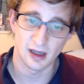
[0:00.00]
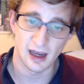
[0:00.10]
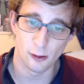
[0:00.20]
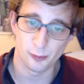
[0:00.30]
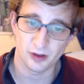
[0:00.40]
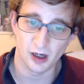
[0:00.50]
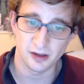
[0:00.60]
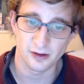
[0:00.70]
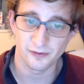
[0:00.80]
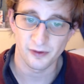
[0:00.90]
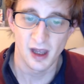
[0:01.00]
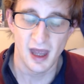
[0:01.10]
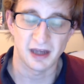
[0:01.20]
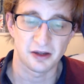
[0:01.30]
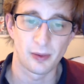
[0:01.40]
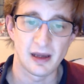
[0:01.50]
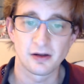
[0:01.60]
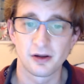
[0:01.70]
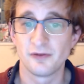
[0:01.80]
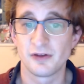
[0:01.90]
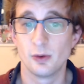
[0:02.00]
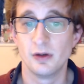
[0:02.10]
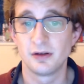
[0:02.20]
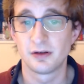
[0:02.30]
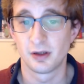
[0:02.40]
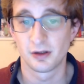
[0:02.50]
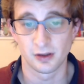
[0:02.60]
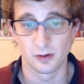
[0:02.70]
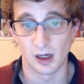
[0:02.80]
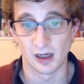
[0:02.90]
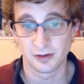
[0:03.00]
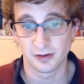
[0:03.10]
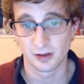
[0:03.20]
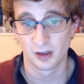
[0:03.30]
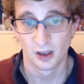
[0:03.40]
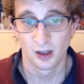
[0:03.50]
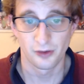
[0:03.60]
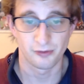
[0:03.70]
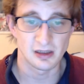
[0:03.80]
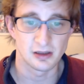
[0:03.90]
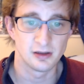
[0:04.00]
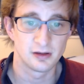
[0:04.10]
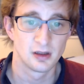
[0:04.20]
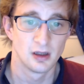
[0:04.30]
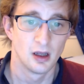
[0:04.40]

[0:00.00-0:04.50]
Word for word: help kind of explain to the viewers, so us, the readers,